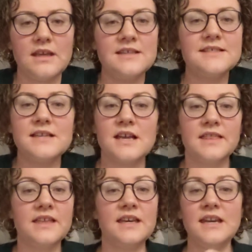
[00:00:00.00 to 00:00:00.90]
It's
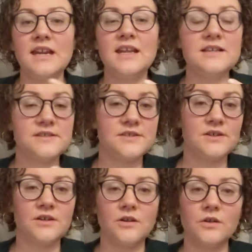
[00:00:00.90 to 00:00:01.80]
the knitting
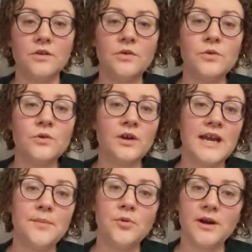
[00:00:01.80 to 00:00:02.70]
circle who
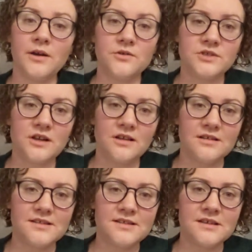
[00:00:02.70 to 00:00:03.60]
create prayer
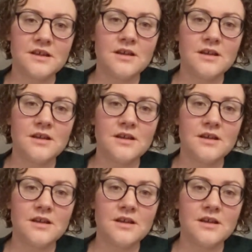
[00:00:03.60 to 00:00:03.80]
shawls